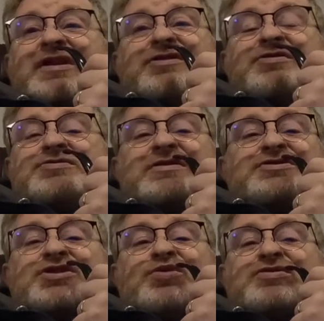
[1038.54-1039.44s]
through till
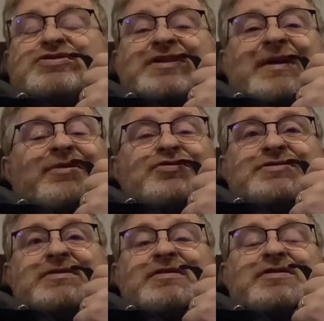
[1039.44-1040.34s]
2, we just kept
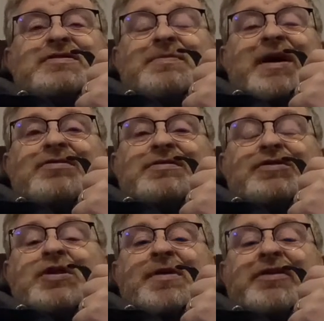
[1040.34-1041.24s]
losing the power. It would
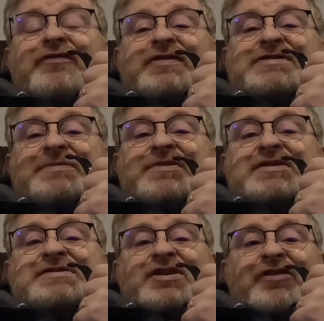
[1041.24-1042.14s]
come on for 10 minutes,
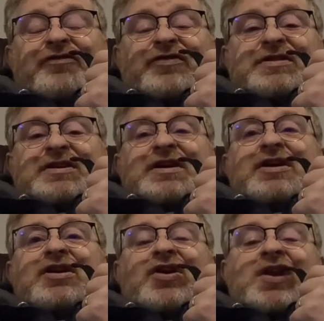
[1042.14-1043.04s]
then off
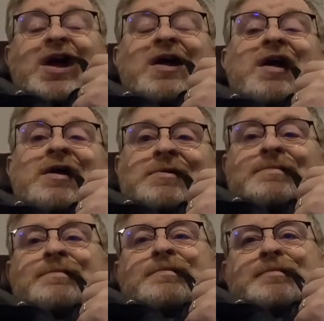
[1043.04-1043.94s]
and on.
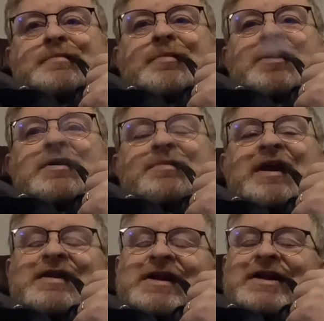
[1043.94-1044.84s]
But I
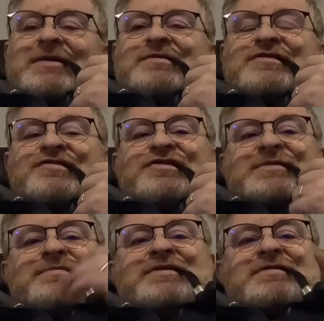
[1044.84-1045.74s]
think that was just
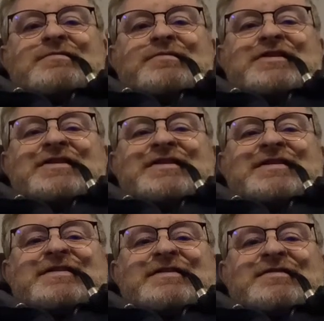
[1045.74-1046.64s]
them
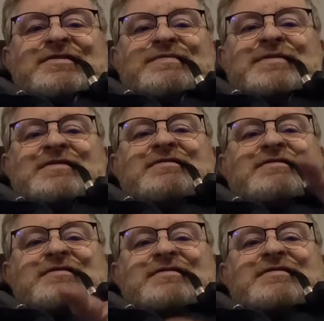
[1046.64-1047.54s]
reconnecting all the faults,
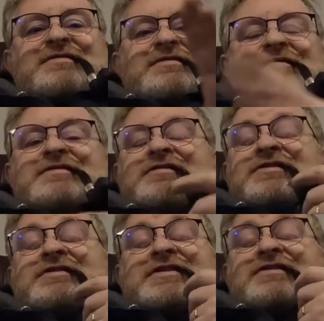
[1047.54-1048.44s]
because
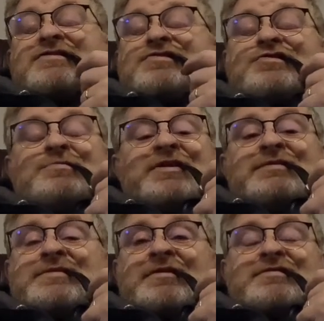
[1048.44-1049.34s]
they had so many
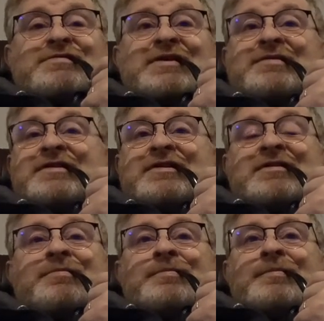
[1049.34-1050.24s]
faults around here.
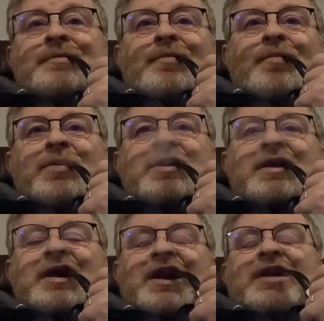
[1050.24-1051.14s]

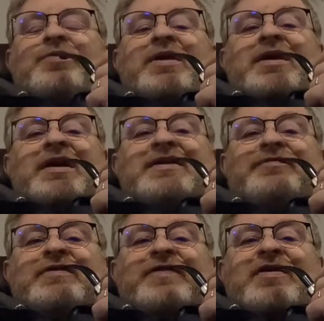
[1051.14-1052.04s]
Like where I live,
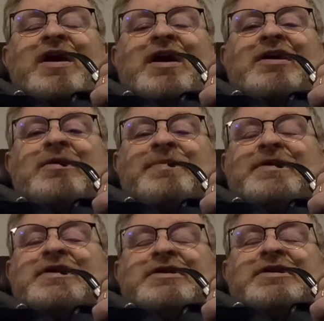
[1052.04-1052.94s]
we're very high up
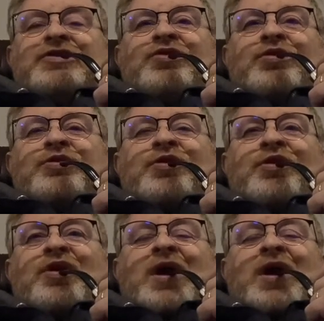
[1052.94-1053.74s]
in North Cork,